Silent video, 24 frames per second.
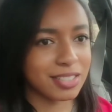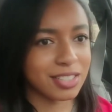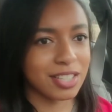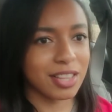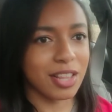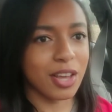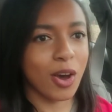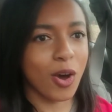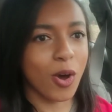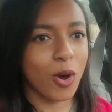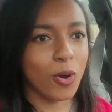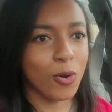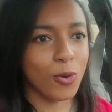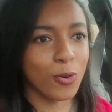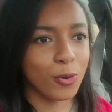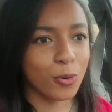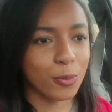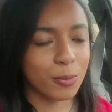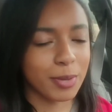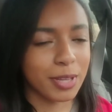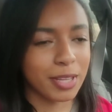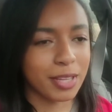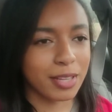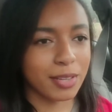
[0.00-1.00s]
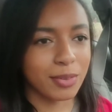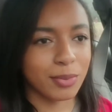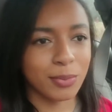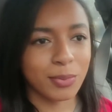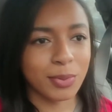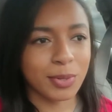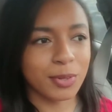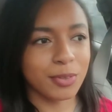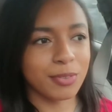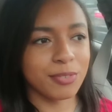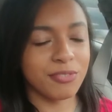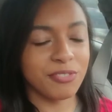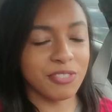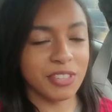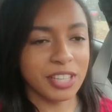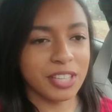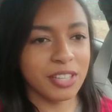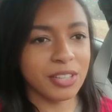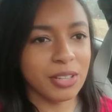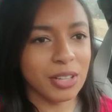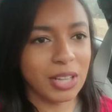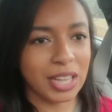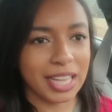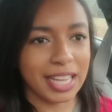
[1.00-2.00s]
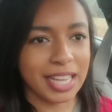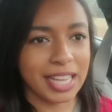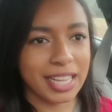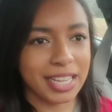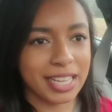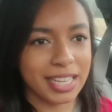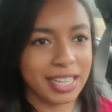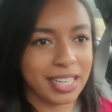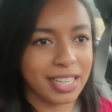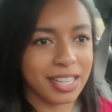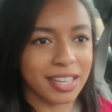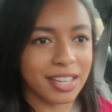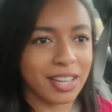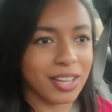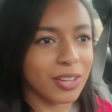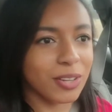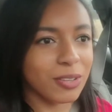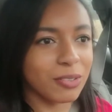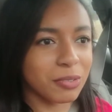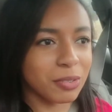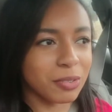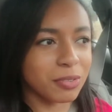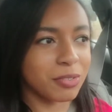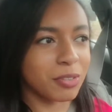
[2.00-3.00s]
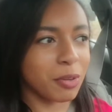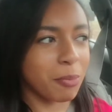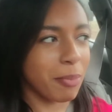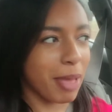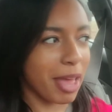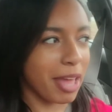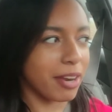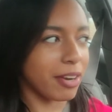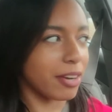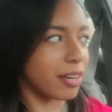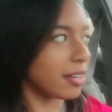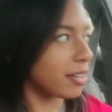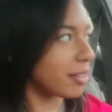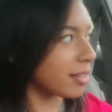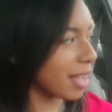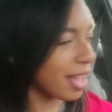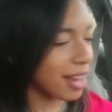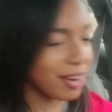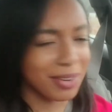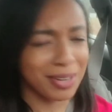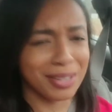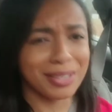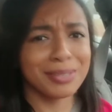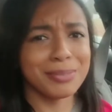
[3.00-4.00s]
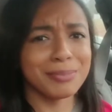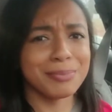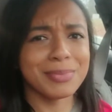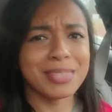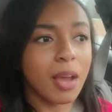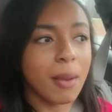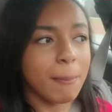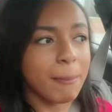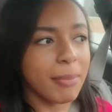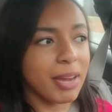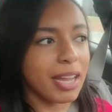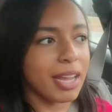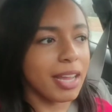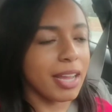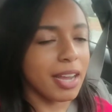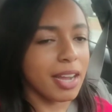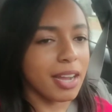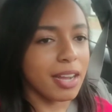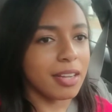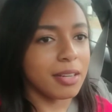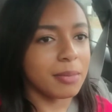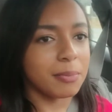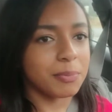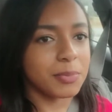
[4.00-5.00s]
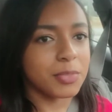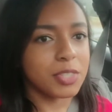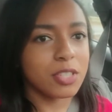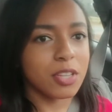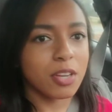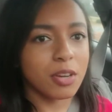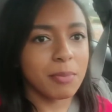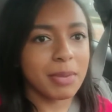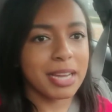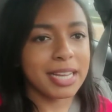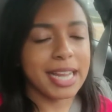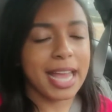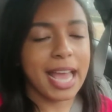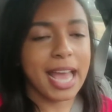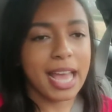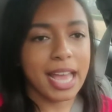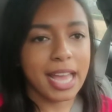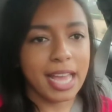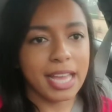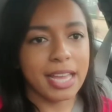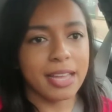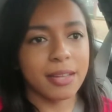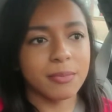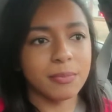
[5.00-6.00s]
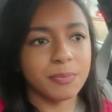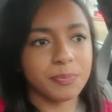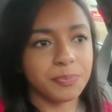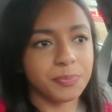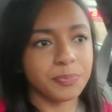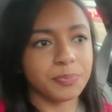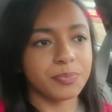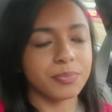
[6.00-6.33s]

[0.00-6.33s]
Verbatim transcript: to the home and we'll feel it you know we'll feel better i don't know but um so my dad